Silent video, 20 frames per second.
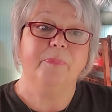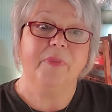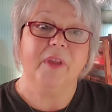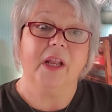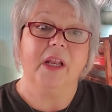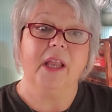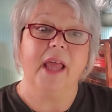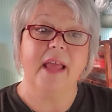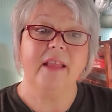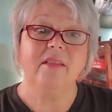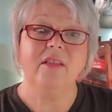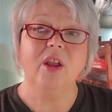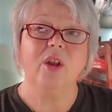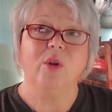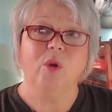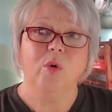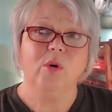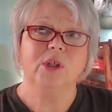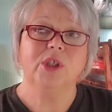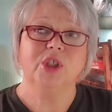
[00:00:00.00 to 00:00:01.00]
let the
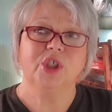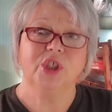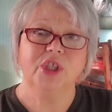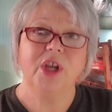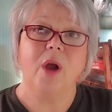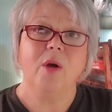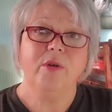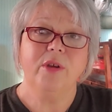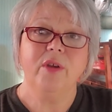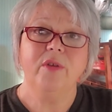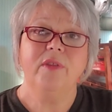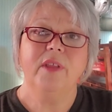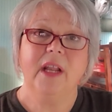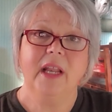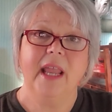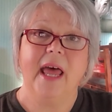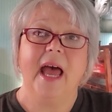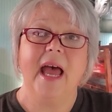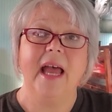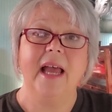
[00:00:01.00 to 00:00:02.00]
Lord show you the
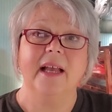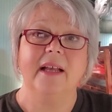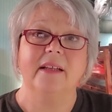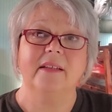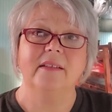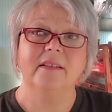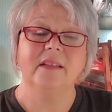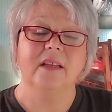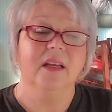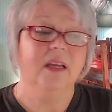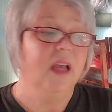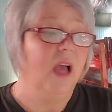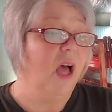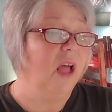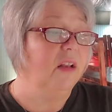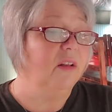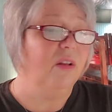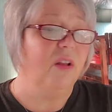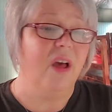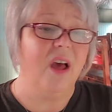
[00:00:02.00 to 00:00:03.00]
lies.
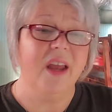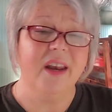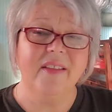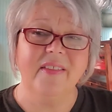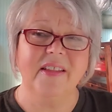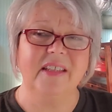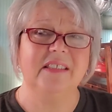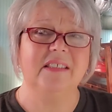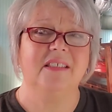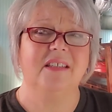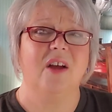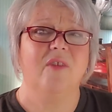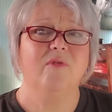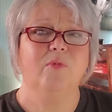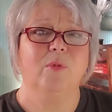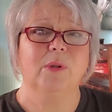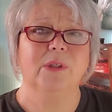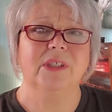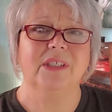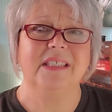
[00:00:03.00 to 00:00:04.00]
A lot of the stuff
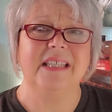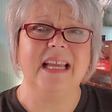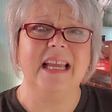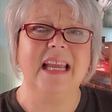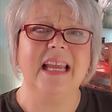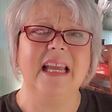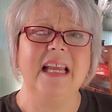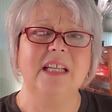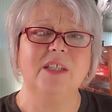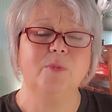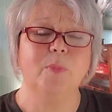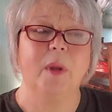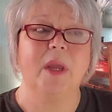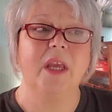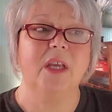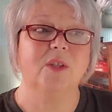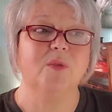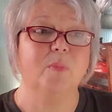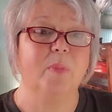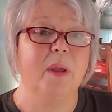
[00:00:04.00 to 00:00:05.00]
we're seeing is
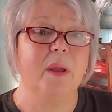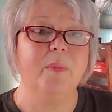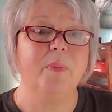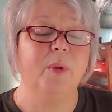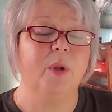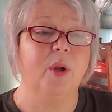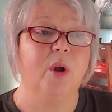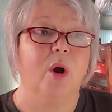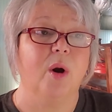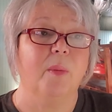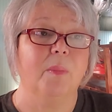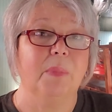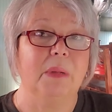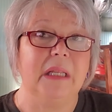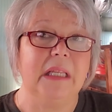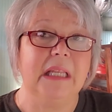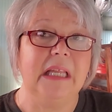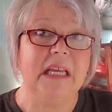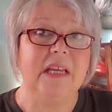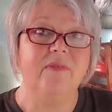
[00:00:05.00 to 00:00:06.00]
because people are
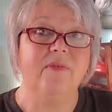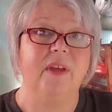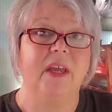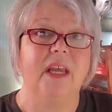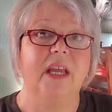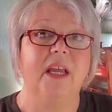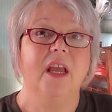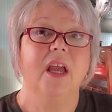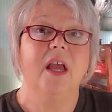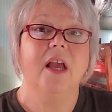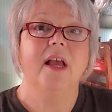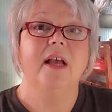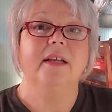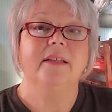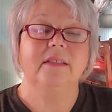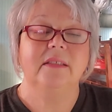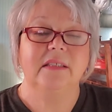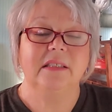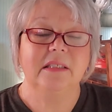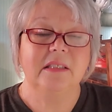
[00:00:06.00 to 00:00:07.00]
believing
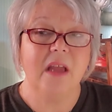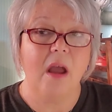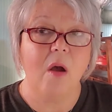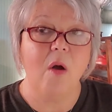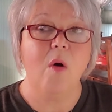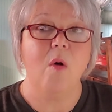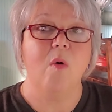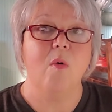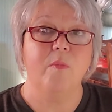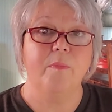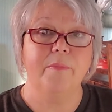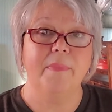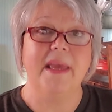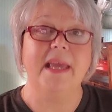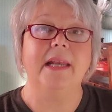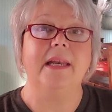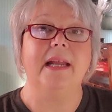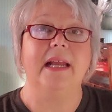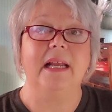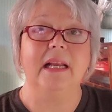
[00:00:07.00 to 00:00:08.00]
so
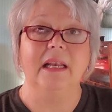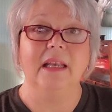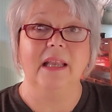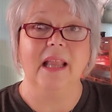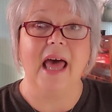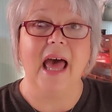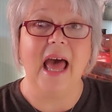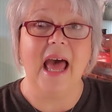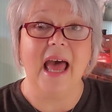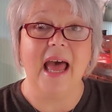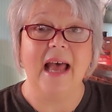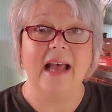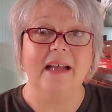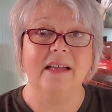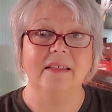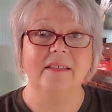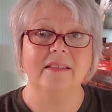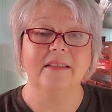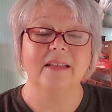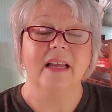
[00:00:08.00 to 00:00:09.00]
many
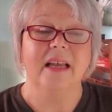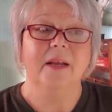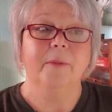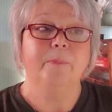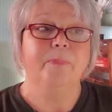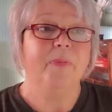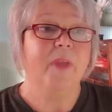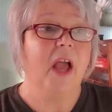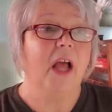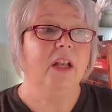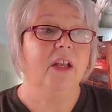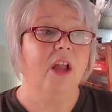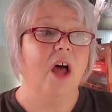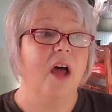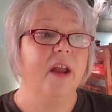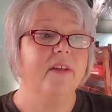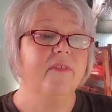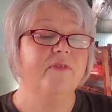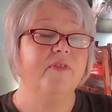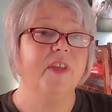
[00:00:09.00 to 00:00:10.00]
lies. A
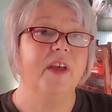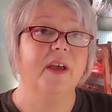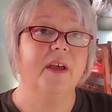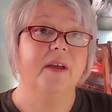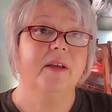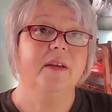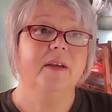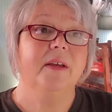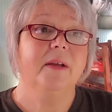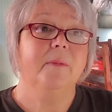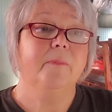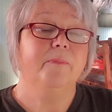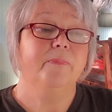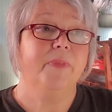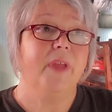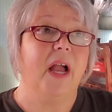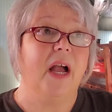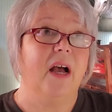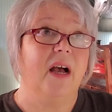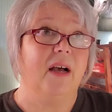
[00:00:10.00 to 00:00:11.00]
lot of the
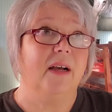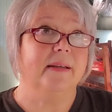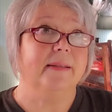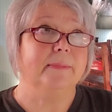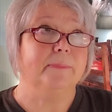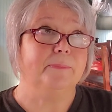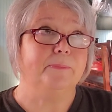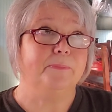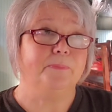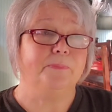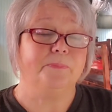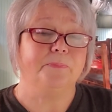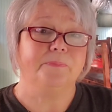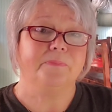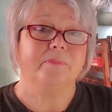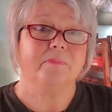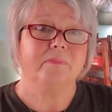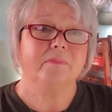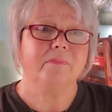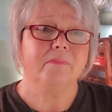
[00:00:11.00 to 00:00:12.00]
uh,
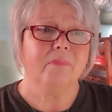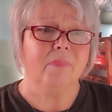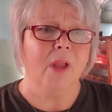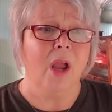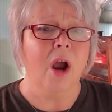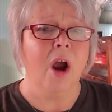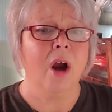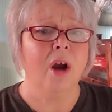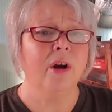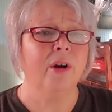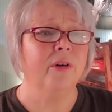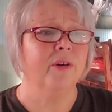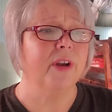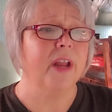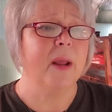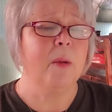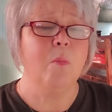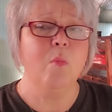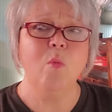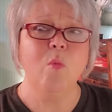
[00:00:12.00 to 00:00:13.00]
hurt
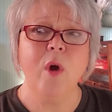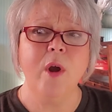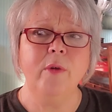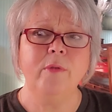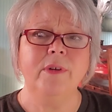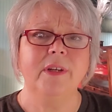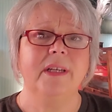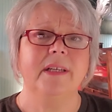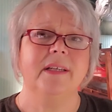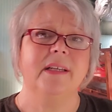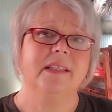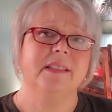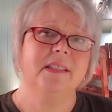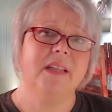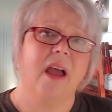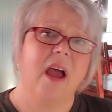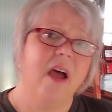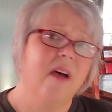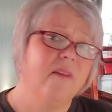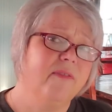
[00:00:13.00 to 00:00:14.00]
and woundedness
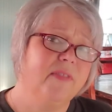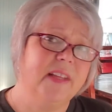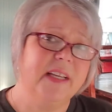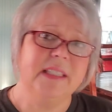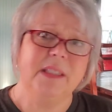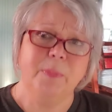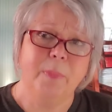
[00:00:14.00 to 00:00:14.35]
of this